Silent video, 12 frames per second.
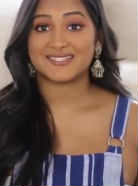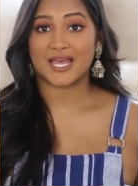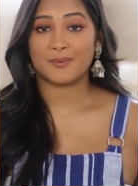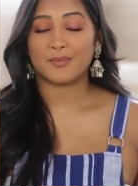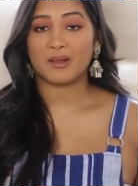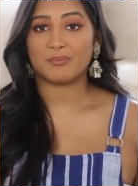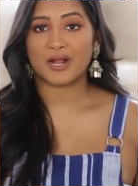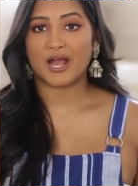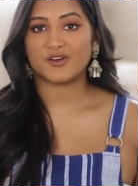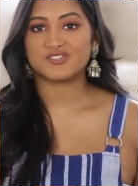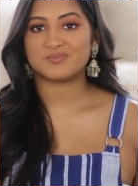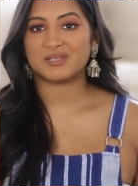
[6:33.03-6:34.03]
set my
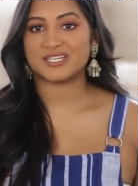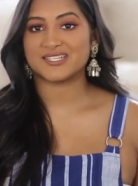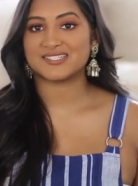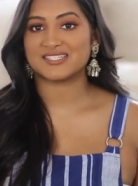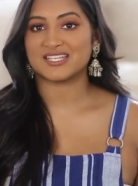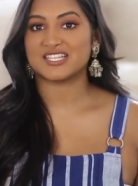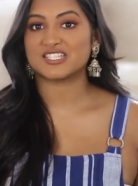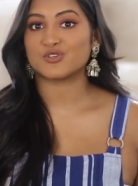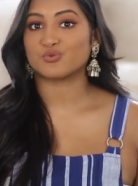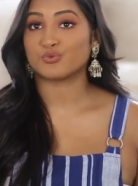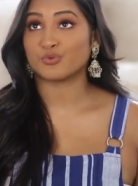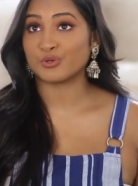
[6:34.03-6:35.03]
brows because this
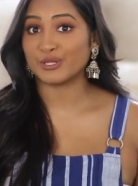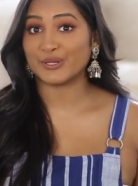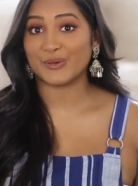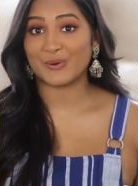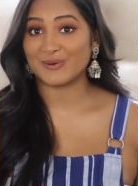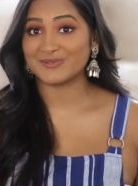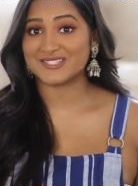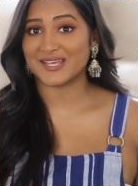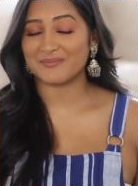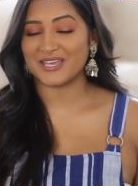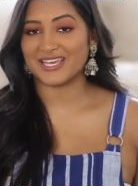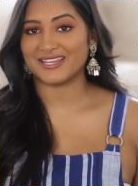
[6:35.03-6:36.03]
really holds
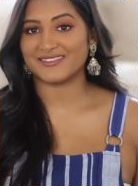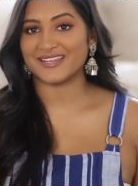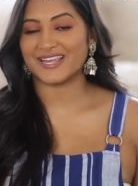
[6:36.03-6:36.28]
them in.